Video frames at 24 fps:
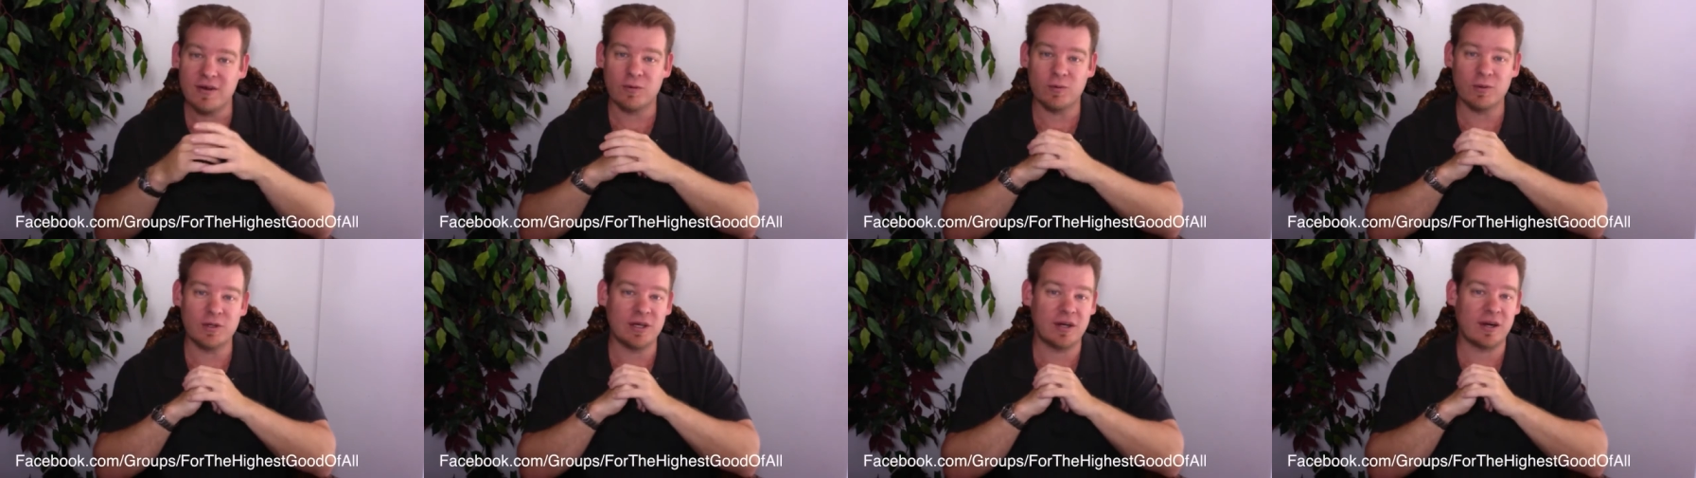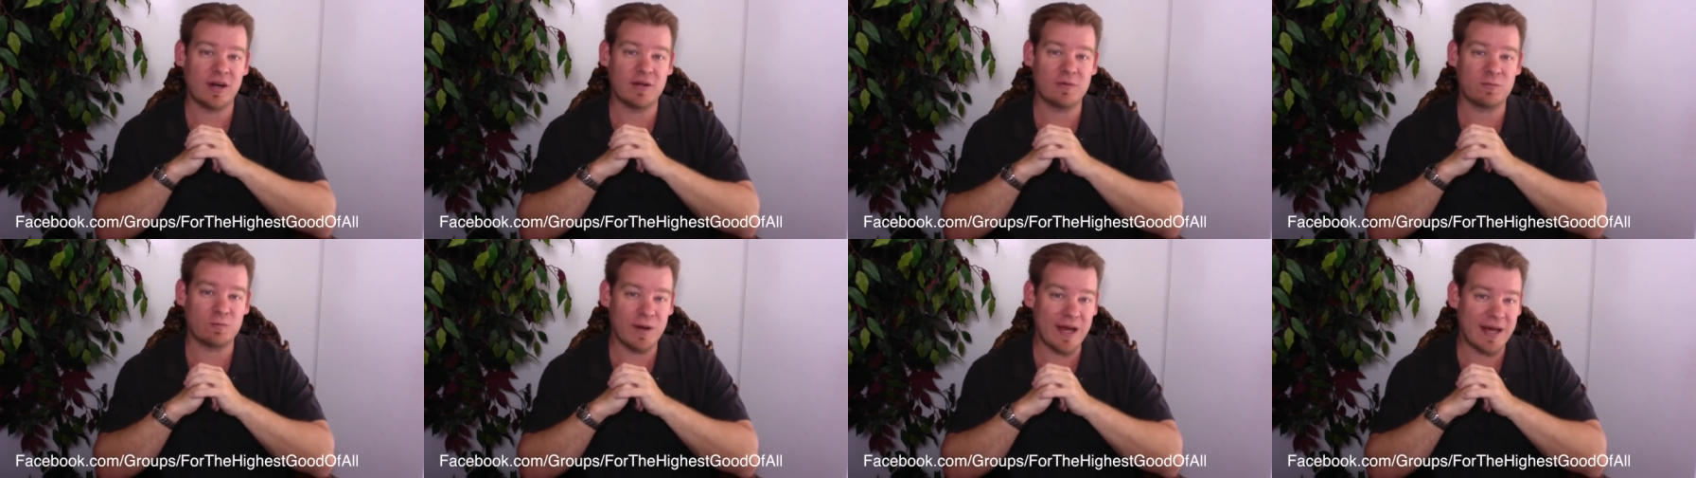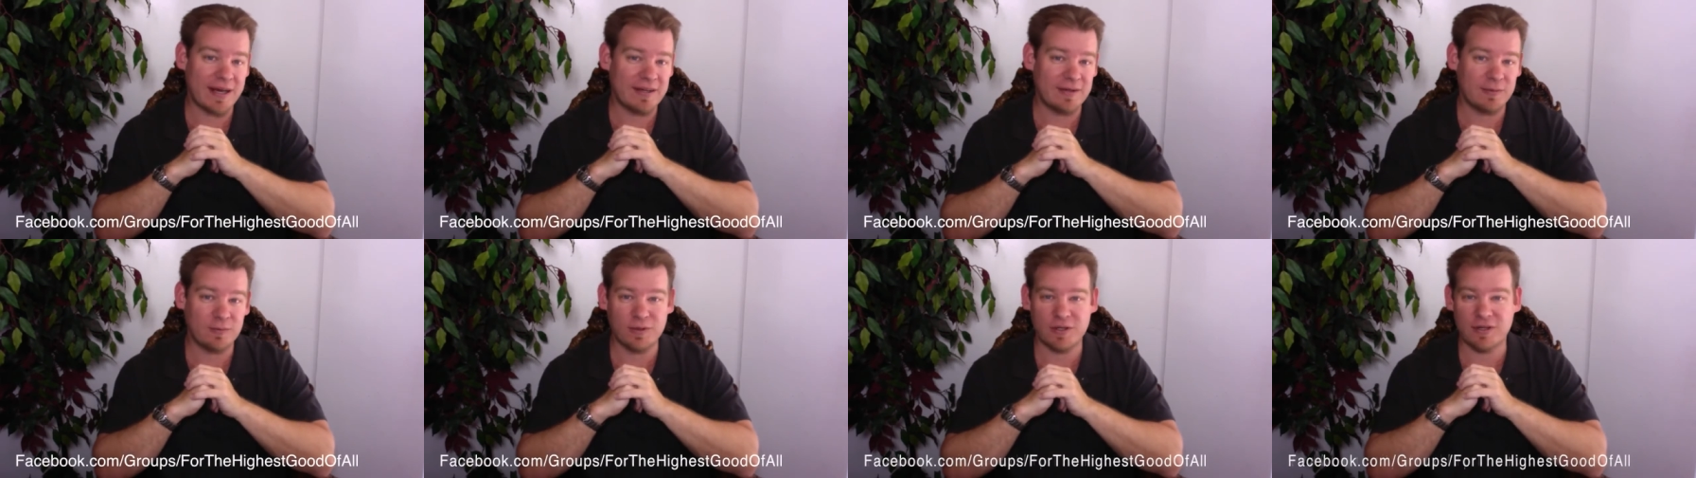we are on
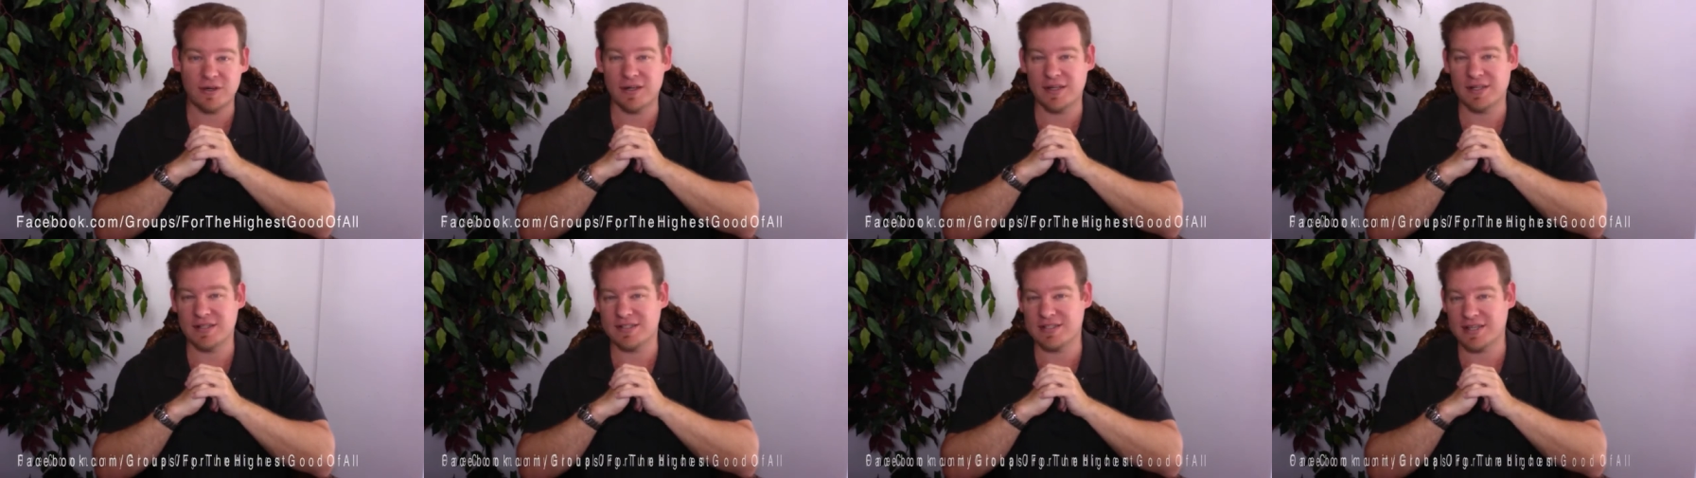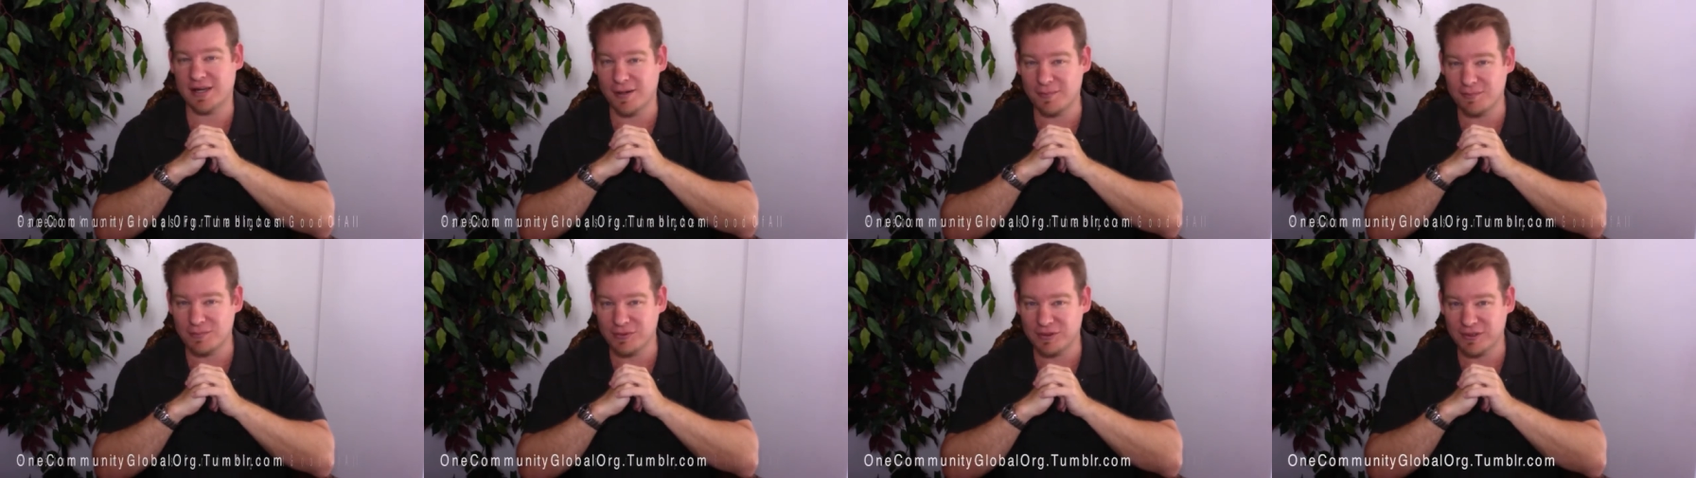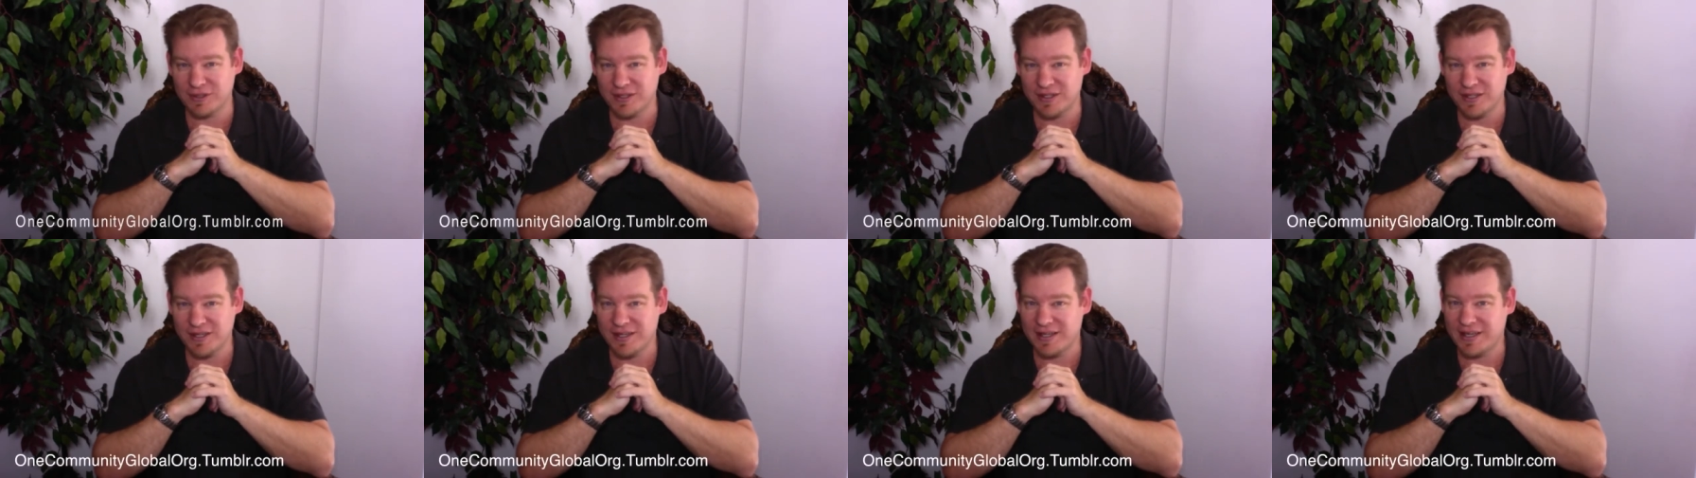Reddit, we are on
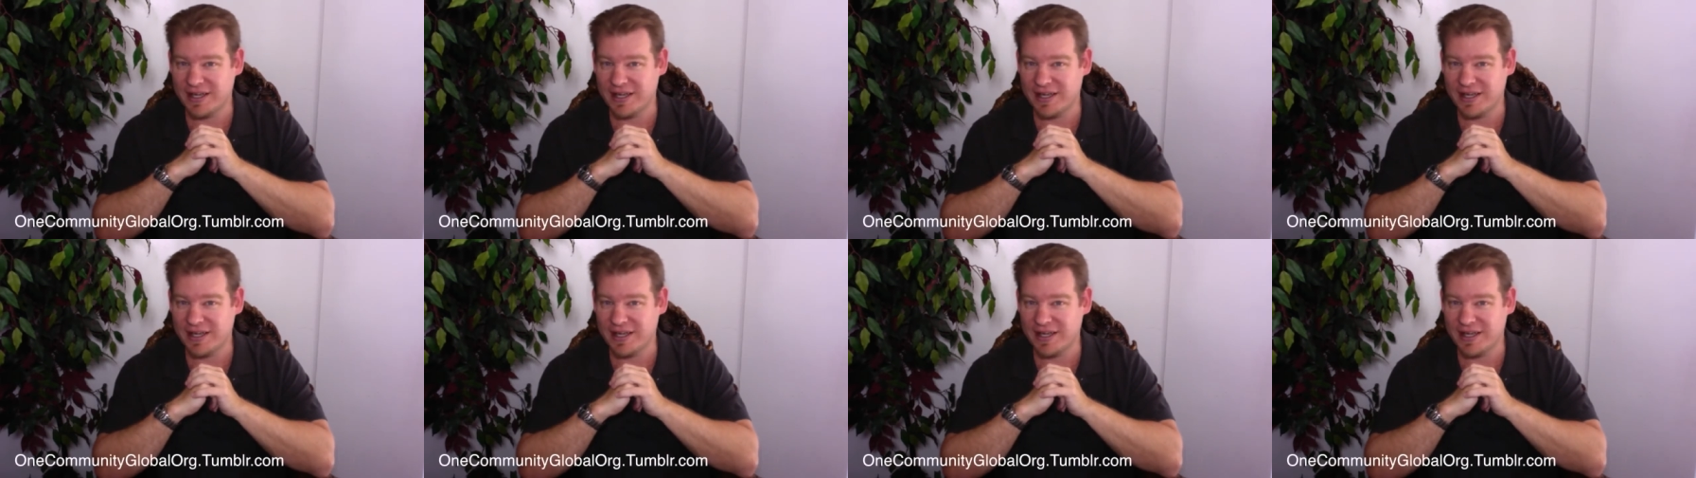Tumblr,